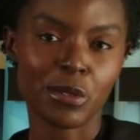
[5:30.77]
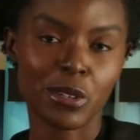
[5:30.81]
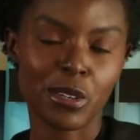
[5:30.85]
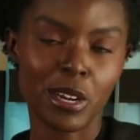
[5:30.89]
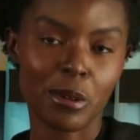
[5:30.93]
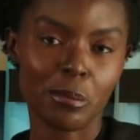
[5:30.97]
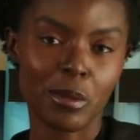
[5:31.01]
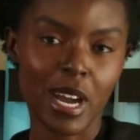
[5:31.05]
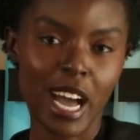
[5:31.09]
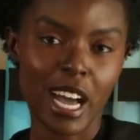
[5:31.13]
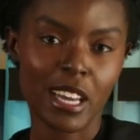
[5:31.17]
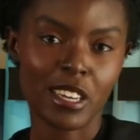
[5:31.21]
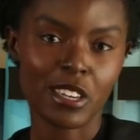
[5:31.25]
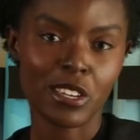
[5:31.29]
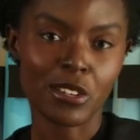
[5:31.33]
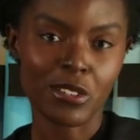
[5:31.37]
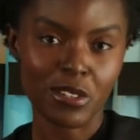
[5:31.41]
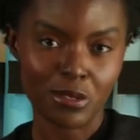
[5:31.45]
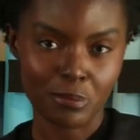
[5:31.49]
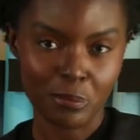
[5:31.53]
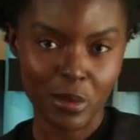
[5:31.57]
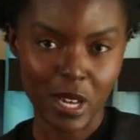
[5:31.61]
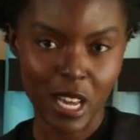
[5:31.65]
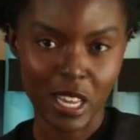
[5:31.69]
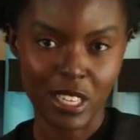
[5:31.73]
Imagine
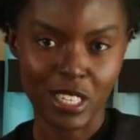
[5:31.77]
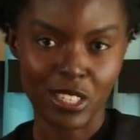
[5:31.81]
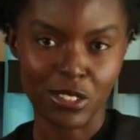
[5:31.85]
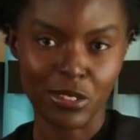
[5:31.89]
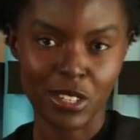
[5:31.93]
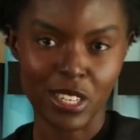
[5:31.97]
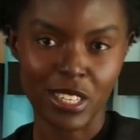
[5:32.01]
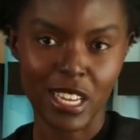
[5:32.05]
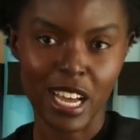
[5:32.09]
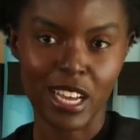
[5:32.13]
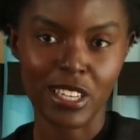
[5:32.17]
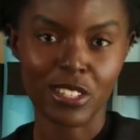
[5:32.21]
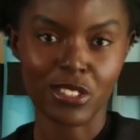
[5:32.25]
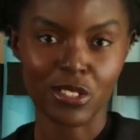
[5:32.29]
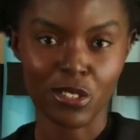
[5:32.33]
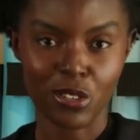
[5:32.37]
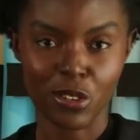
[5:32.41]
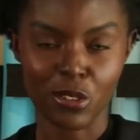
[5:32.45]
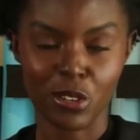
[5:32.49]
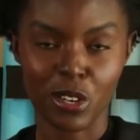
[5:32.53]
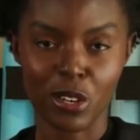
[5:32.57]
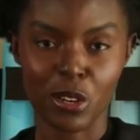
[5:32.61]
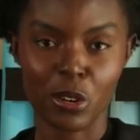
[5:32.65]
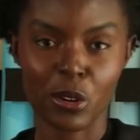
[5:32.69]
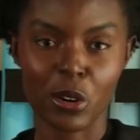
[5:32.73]
spotting the next
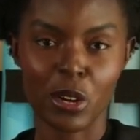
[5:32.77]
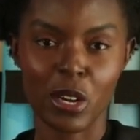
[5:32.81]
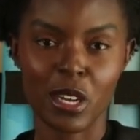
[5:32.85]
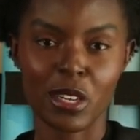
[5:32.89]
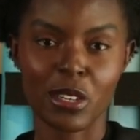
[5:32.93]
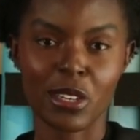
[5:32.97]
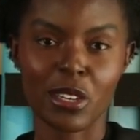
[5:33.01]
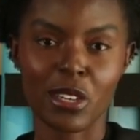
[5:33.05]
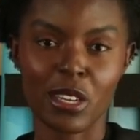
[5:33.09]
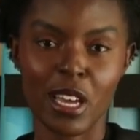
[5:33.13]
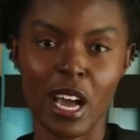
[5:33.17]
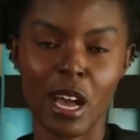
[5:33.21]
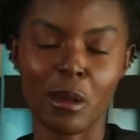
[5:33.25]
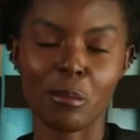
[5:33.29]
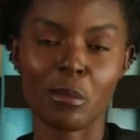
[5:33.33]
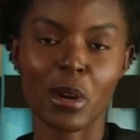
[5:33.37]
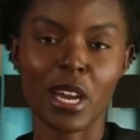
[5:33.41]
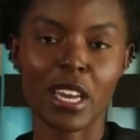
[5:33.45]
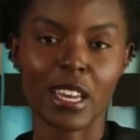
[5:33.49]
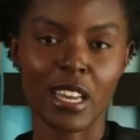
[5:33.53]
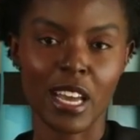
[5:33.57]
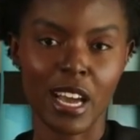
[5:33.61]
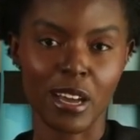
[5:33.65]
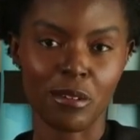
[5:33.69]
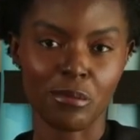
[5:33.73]
unicorn not by
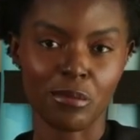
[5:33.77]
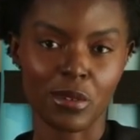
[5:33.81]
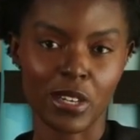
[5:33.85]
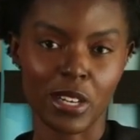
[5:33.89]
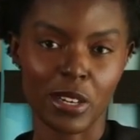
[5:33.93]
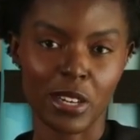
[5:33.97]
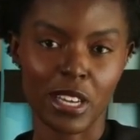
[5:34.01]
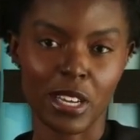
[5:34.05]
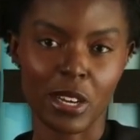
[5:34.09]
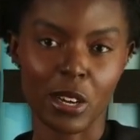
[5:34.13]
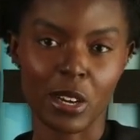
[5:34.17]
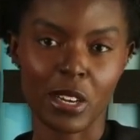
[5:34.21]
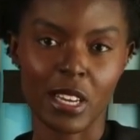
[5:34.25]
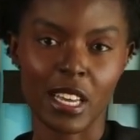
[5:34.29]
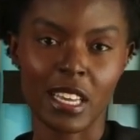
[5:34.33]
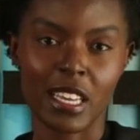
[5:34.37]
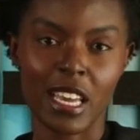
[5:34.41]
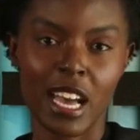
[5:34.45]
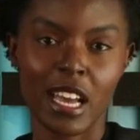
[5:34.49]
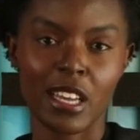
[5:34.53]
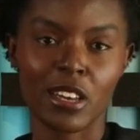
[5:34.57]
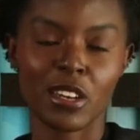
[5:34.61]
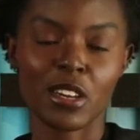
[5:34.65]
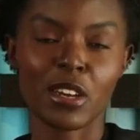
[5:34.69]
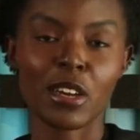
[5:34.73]
gut feeling or
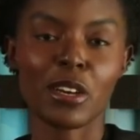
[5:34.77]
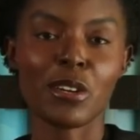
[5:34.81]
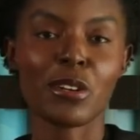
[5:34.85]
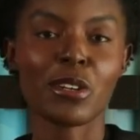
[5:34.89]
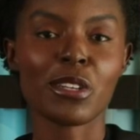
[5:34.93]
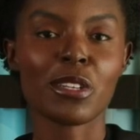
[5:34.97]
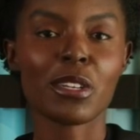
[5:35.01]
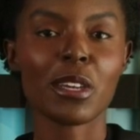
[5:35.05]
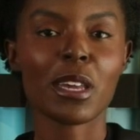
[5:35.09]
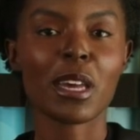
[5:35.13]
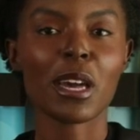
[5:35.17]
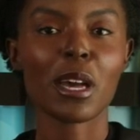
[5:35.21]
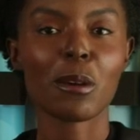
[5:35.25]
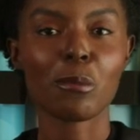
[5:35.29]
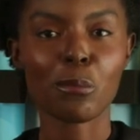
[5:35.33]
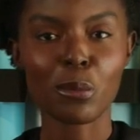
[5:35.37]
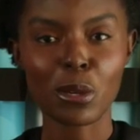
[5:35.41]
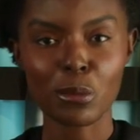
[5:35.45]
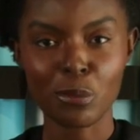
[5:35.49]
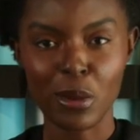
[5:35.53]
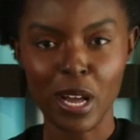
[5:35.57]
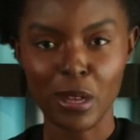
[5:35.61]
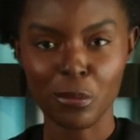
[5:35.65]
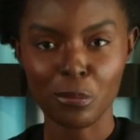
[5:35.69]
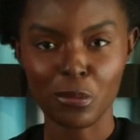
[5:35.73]
connections, but
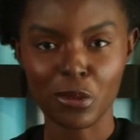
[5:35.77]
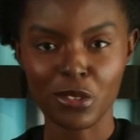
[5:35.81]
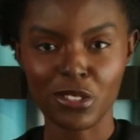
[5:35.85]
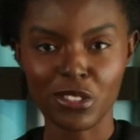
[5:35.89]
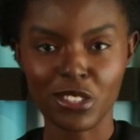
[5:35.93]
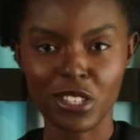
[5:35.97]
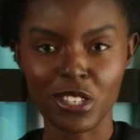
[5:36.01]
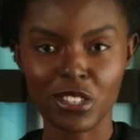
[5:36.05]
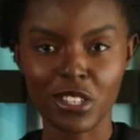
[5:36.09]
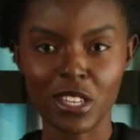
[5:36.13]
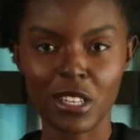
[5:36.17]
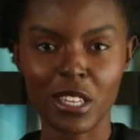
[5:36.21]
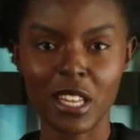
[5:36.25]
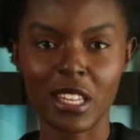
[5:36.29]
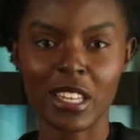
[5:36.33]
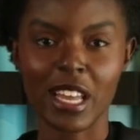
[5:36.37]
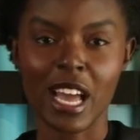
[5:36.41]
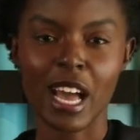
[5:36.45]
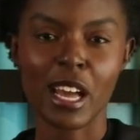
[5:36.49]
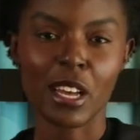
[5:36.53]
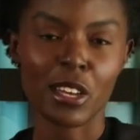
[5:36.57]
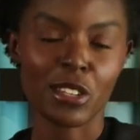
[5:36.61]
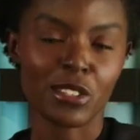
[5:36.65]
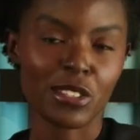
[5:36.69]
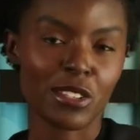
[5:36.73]
by precision
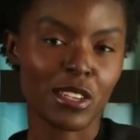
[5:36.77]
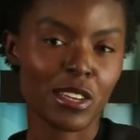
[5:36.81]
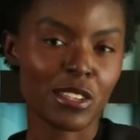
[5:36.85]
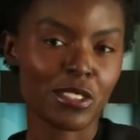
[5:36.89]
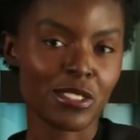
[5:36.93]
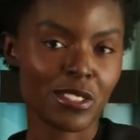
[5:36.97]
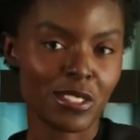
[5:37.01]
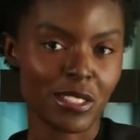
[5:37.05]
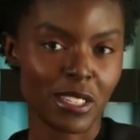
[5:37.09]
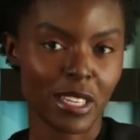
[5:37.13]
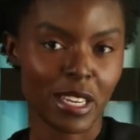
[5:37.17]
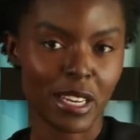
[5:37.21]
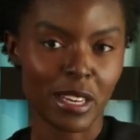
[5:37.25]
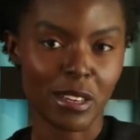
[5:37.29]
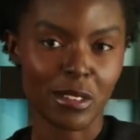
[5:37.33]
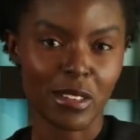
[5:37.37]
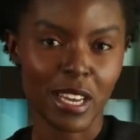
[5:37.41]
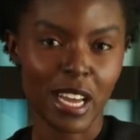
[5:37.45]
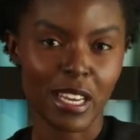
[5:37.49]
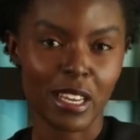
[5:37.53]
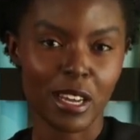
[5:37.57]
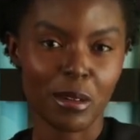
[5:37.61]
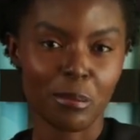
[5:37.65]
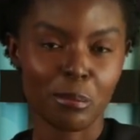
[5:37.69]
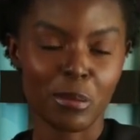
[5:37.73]
analysis
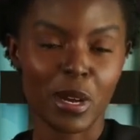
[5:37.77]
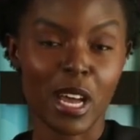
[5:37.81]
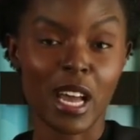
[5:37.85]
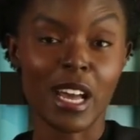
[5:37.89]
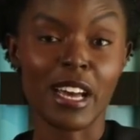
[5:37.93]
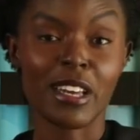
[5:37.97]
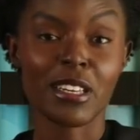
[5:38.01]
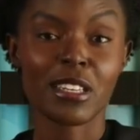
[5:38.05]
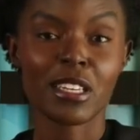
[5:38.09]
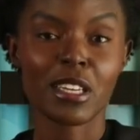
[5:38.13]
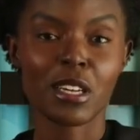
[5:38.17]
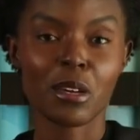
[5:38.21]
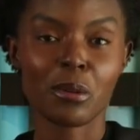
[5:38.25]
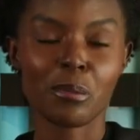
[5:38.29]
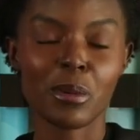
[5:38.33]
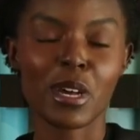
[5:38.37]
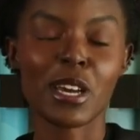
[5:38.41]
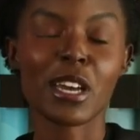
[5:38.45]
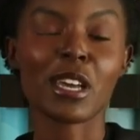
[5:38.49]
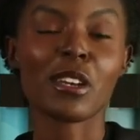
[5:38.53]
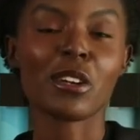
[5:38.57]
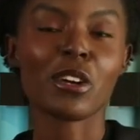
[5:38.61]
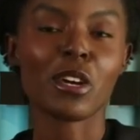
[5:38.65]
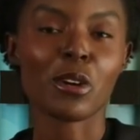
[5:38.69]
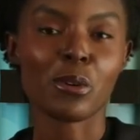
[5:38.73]
that combines human
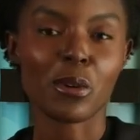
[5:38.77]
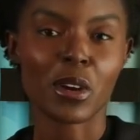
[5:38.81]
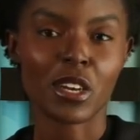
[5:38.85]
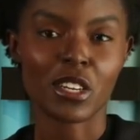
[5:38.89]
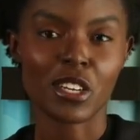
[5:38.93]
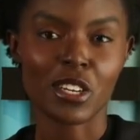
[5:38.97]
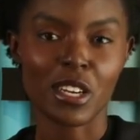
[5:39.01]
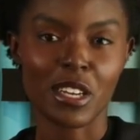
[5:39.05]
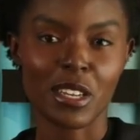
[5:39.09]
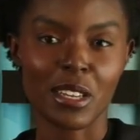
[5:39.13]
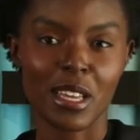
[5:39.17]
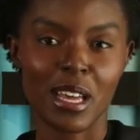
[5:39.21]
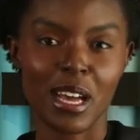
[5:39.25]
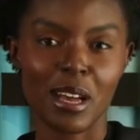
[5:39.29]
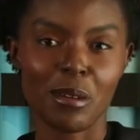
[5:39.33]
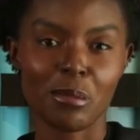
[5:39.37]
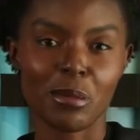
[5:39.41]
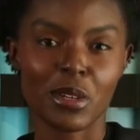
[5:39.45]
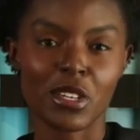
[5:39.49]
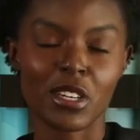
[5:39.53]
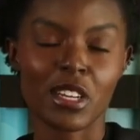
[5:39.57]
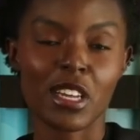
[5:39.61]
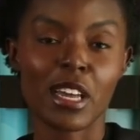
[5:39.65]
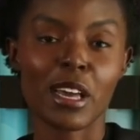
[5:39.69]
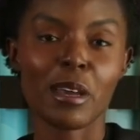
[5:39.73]
intuition and
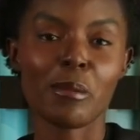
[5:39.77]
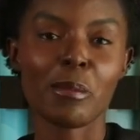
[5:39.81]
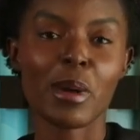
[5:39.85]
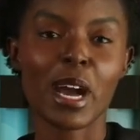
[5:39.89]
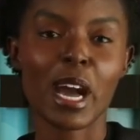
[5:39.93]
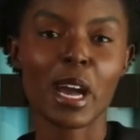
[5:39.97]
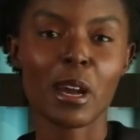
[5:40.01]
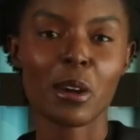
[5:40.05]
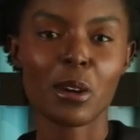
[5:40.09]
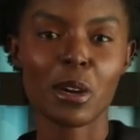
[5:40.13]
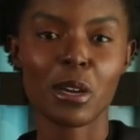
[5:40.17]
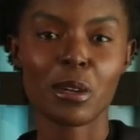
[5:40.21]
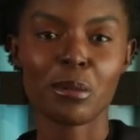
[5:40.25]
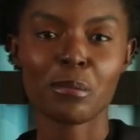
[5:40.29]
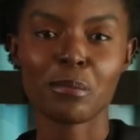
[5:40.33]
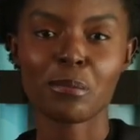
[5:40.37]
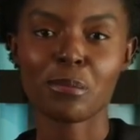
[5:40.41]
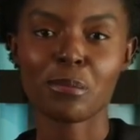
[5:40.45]
machine power.